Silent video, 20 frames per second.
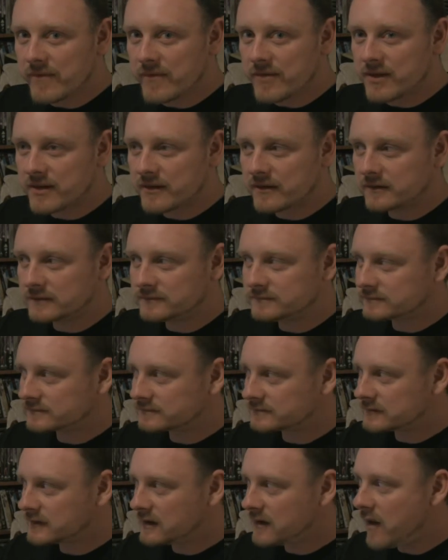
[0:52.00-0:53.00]
That's what
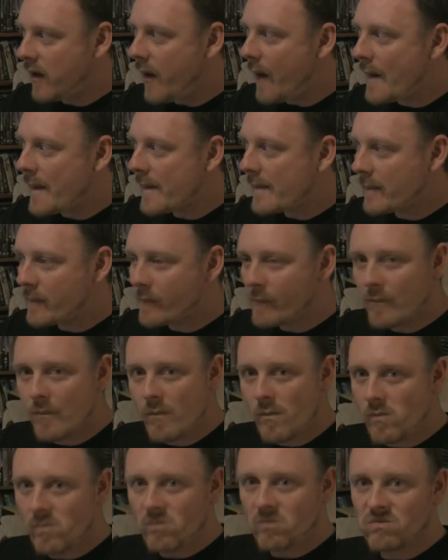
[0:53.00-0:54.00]
Wayne said, they go after
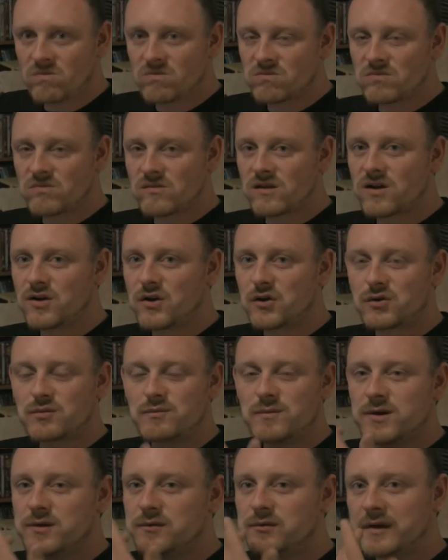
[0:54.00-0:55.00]
like 10 seconds. They're
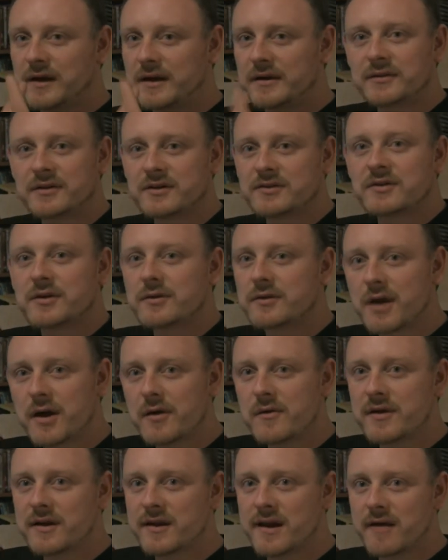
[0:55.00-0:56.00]
smooth now, there's no
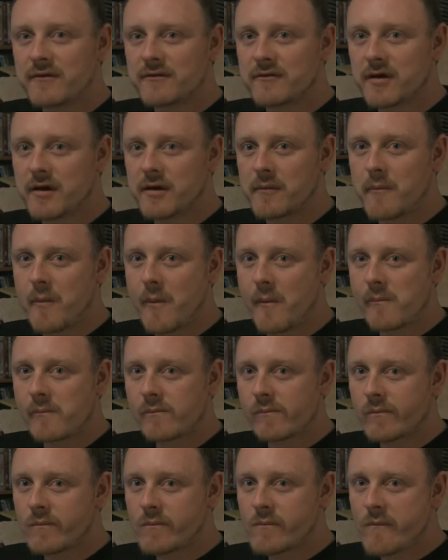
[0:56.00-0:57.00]
coating left on
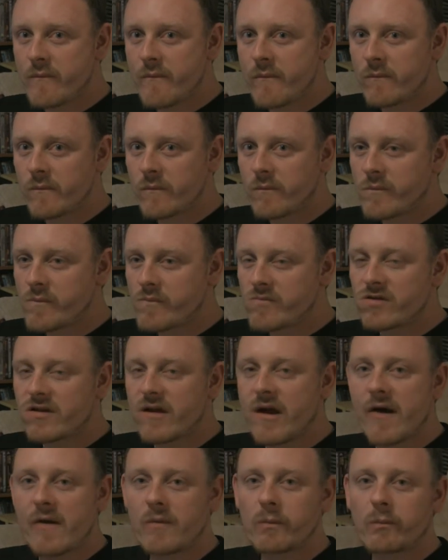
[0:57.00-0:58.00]

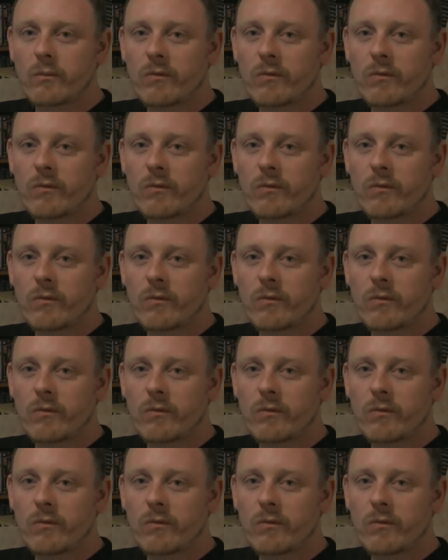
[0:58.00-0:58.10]
Look.